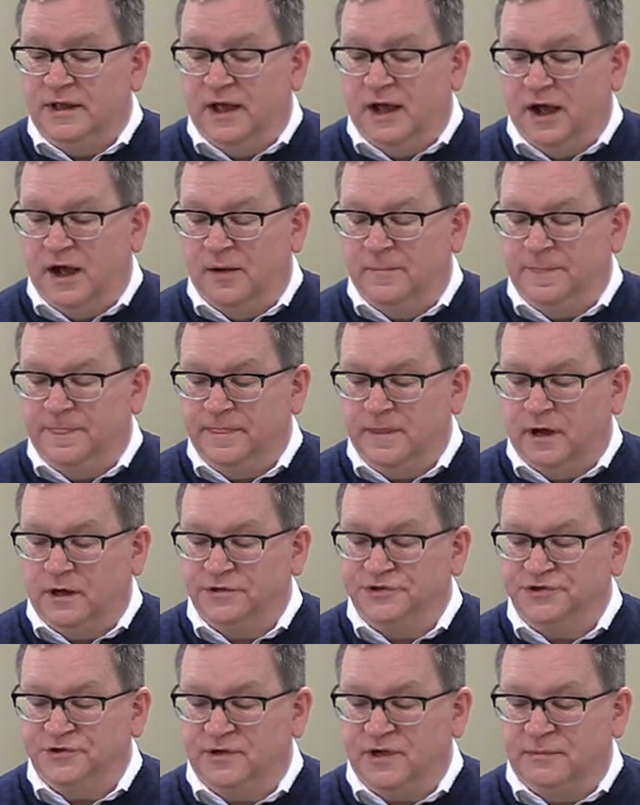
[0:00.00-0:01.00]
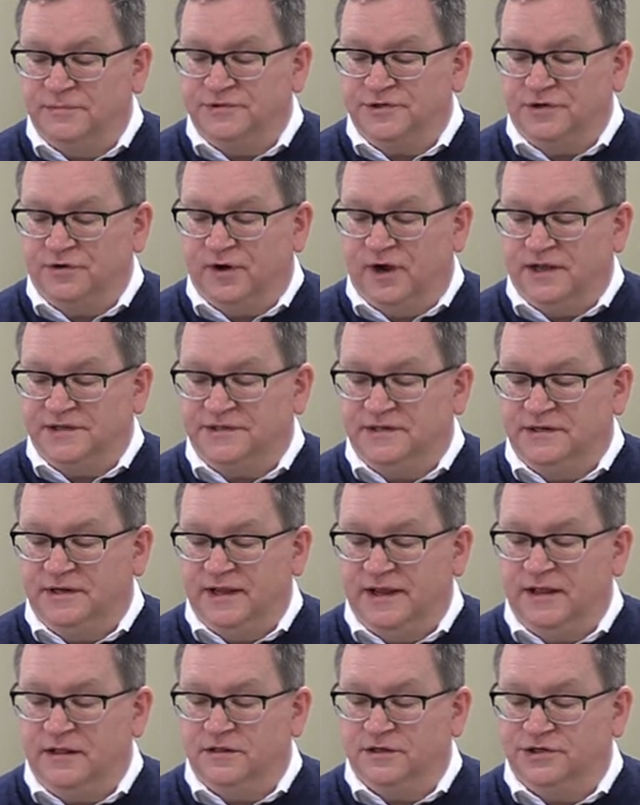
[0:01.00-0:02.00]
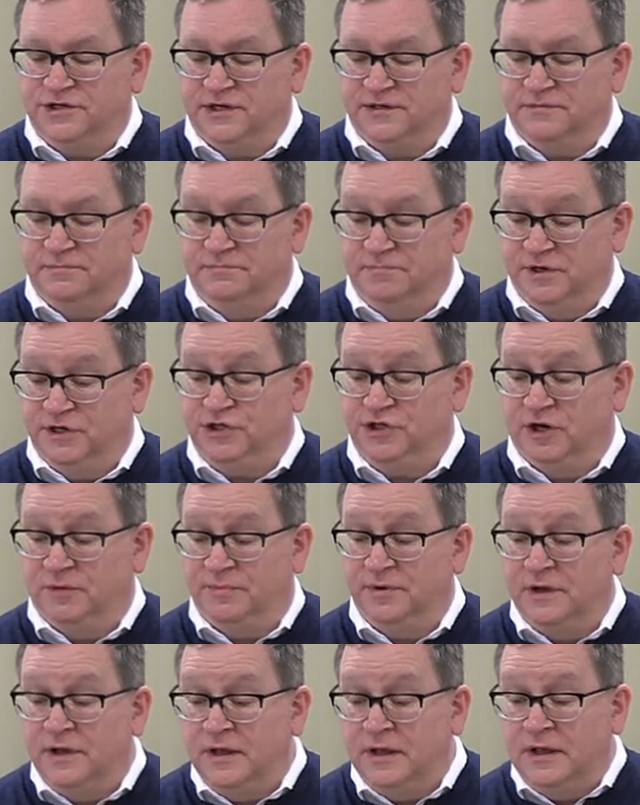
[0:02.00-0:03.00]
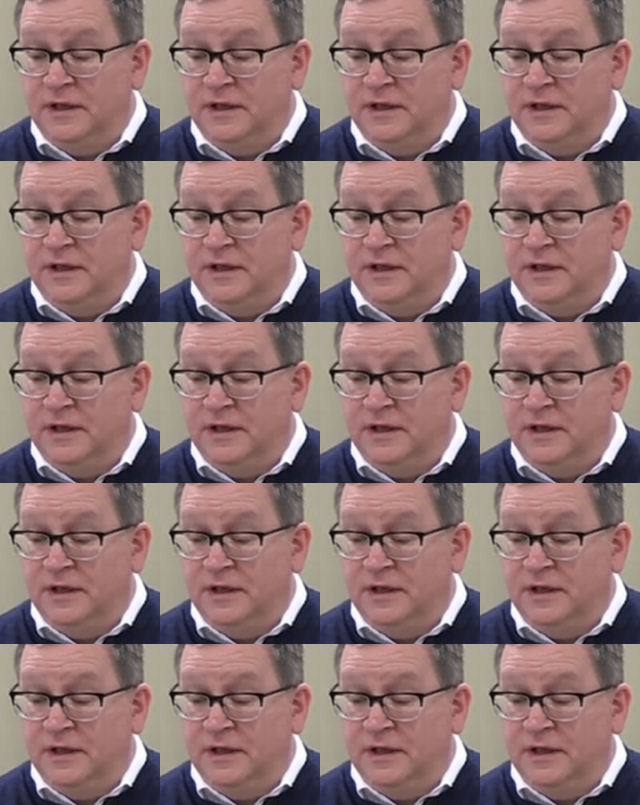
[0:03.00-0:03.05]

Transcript: Also comes across into English as bishop.